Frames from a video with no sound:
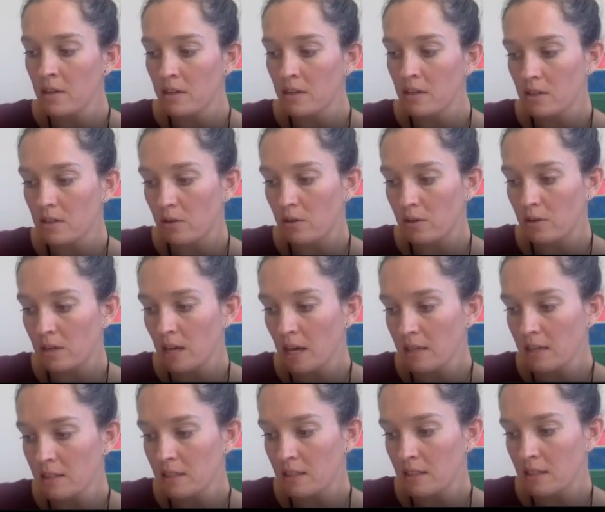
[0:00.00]
So
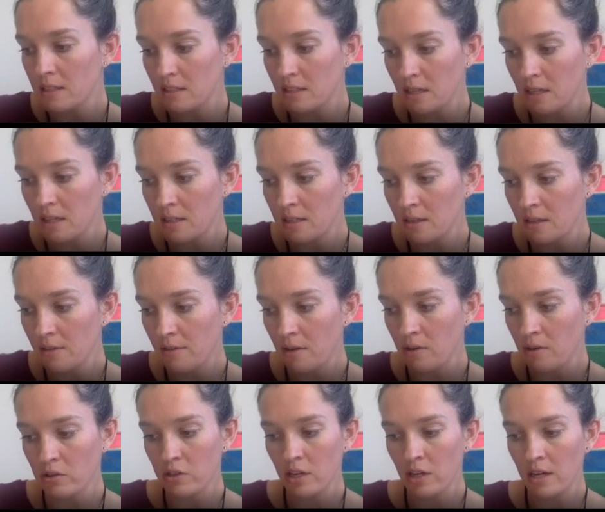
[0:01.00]
yes, this is a
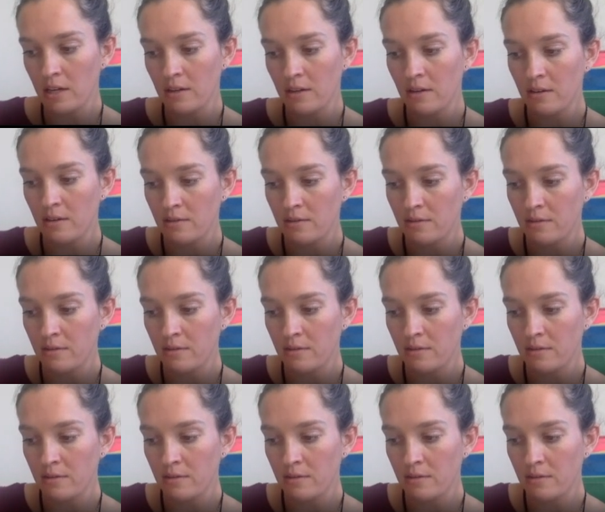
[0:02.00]
function.